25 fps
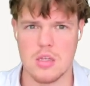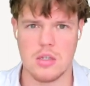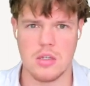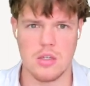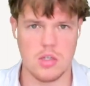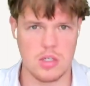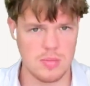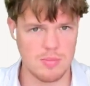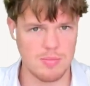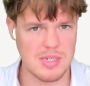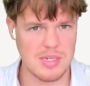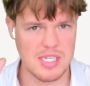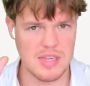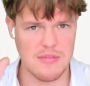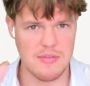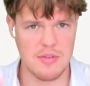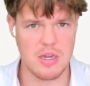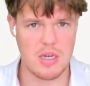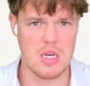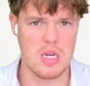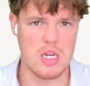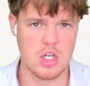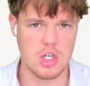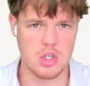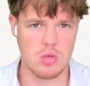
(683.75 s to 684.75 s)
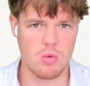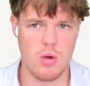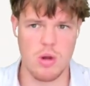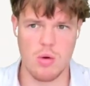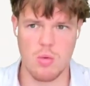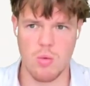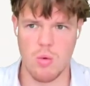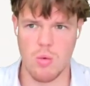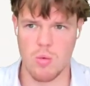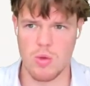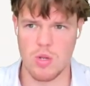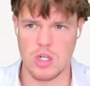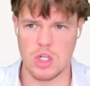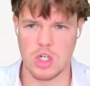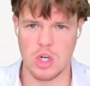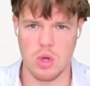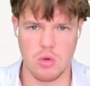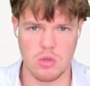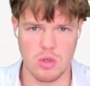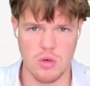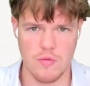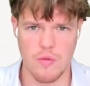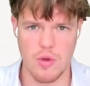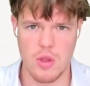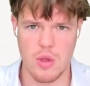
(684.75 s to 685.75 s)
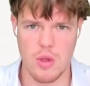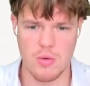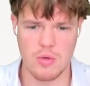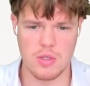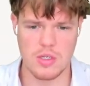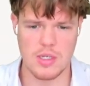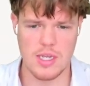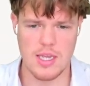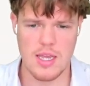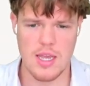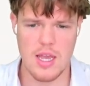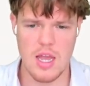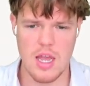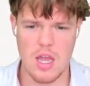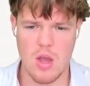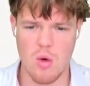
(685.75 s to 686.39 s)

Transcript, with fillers: specific niche one where we chose a frequency.